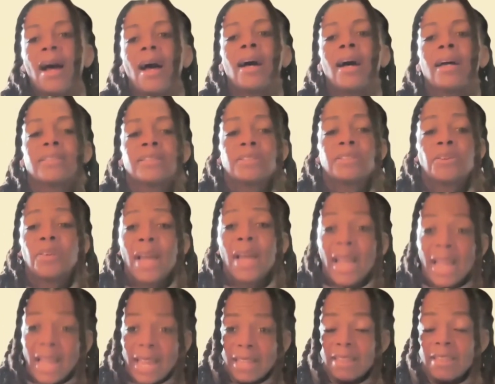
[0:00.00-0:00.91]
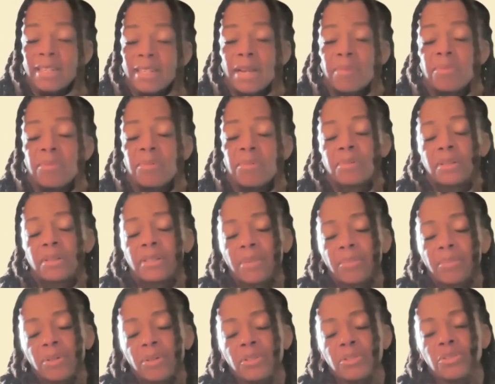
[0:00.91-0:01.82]
And the
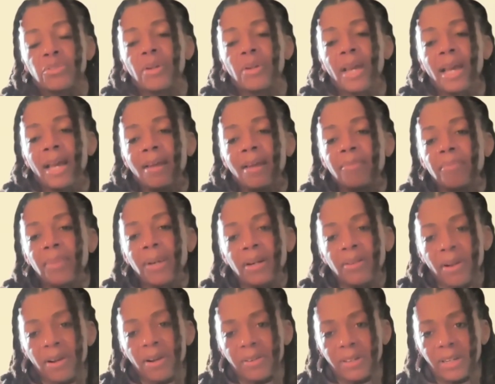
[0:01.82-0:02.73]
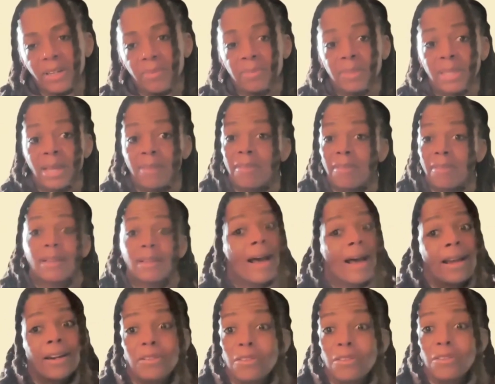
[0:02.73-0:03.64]
neighborhoods who have better outcomes have a
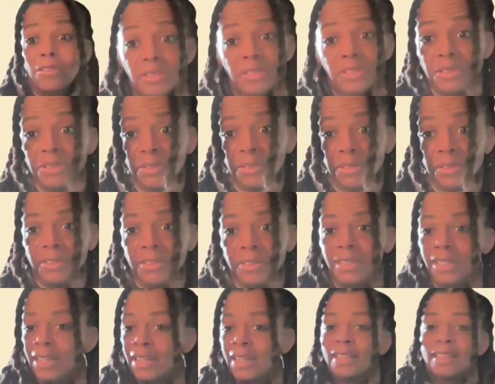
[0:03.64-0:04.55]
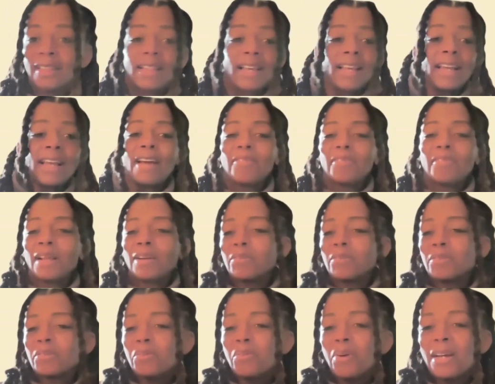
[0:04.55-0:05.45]
lot of grocery stores. They have
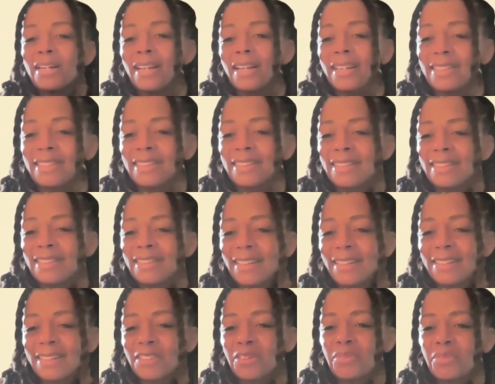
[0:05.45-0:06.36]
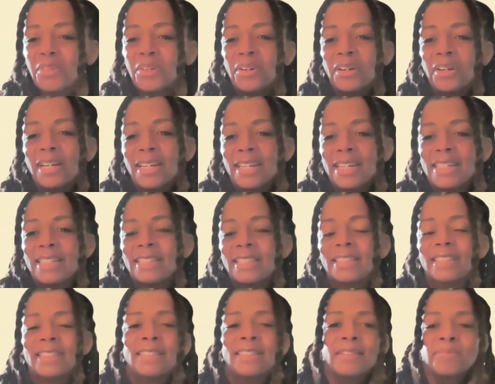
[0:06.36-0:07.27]
like the one so if you're
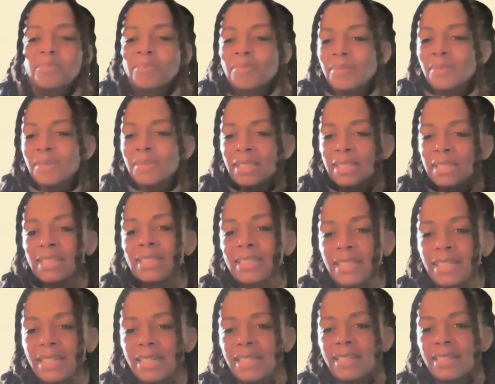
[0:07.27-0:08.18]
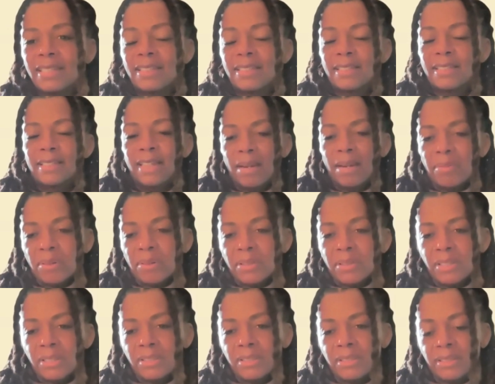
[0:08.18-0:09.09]
in DC,
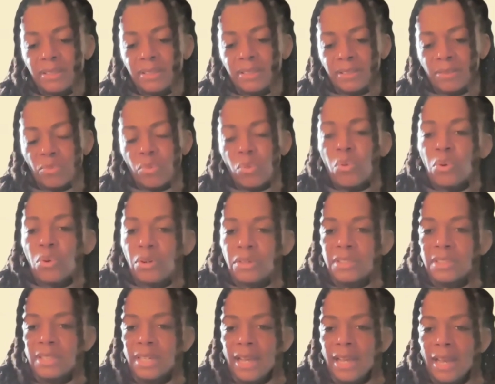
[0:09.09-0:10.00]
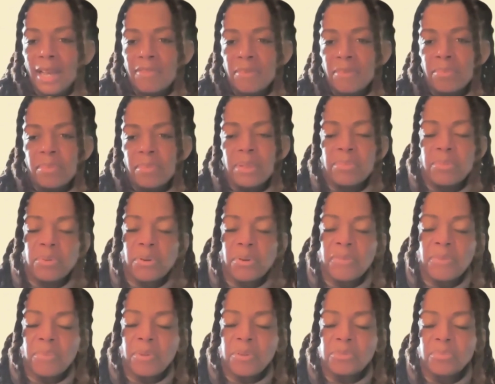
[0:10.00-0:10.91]
the wards that have the people who
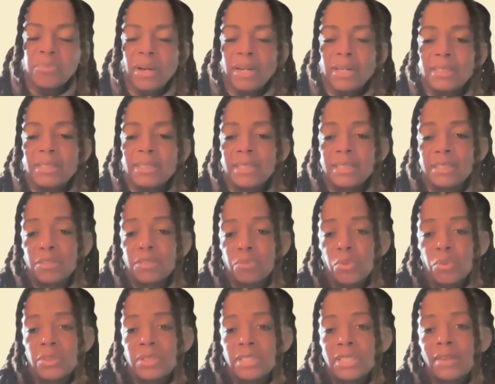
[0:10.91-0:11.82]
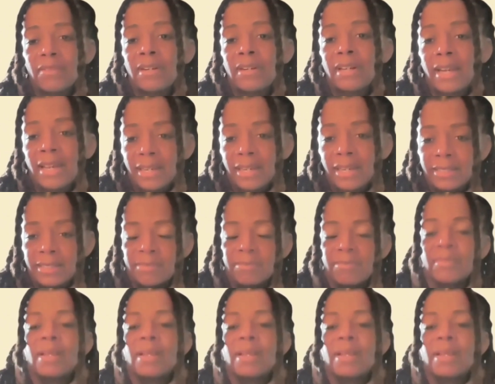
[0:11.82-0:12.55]
have the most pregnancies are wards 7 and 8.